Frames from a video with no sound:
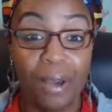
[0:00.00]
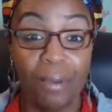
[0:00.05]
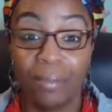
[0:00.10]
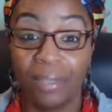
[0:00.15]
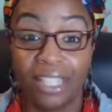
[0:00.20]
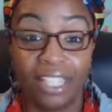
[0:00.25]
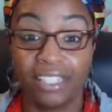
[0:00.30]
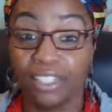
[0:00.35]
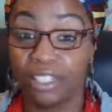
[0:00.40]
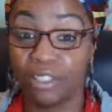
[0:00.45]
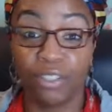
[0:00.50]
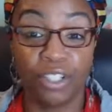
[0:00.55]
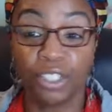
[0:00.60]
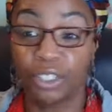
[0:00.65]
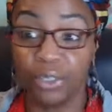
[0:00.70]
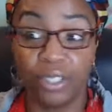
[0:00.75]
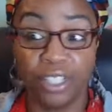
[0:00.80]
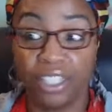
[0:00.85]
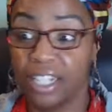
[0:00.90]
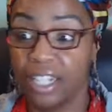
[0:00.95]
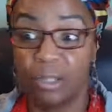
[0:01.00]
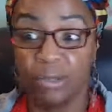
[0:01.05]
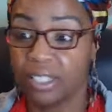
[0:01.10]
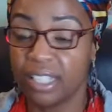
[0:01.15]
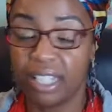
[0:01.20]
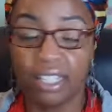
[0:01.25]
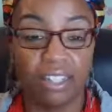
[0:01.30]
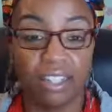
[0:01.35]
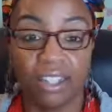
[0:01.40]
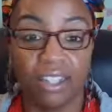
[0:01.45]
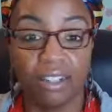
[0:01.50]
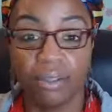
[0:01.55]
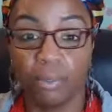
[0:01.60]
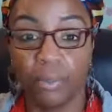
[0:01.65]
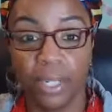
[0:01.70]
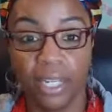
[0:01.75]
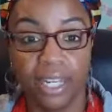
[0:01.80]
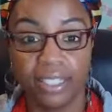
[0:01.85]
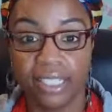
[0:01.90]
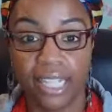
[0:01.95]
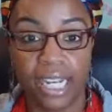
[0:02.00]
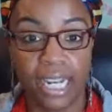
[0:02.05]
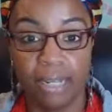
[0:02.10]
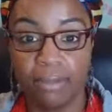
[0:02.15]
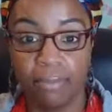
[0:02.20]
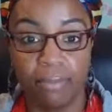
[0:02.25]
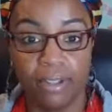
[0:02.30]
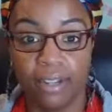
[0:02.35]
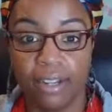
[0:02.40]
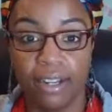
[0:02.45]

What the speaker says: But that dysfunctional ego was like, we ain't got time.